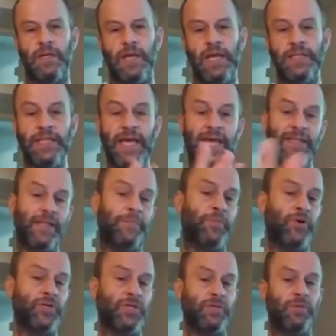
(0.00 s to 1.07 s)
And then the
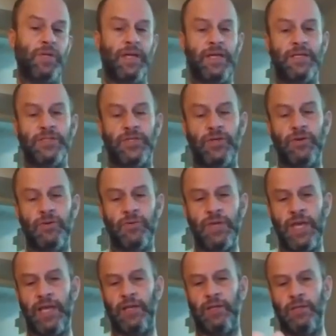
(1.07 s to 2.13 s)
person will ask you,
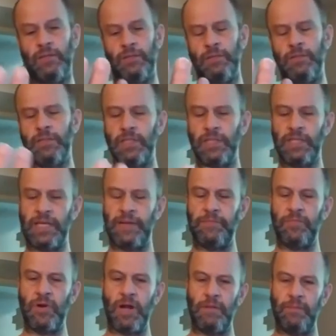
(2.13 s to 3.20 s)
okay, look at
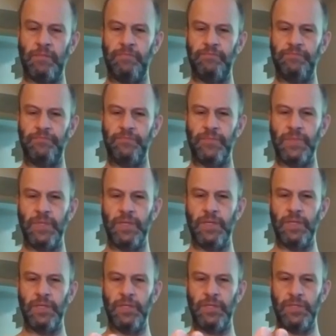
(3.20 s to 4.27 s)
that problem.
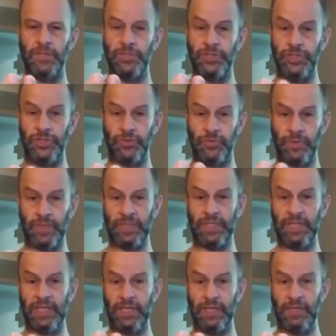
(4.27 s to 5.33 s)
Do you
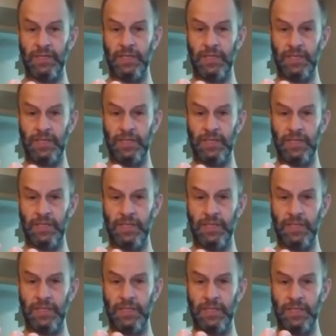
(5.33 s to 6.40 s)
really
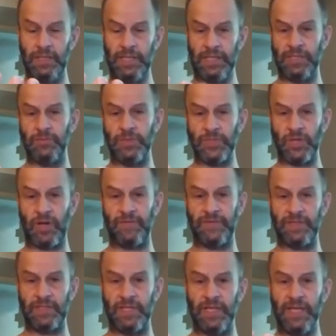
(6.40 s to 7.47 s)
need to resolve
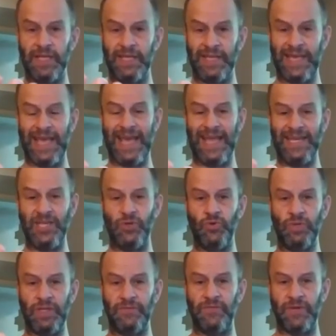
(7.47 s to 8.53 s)
it? Can
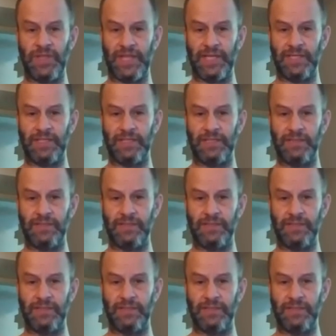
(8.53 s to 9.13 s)
you live with it?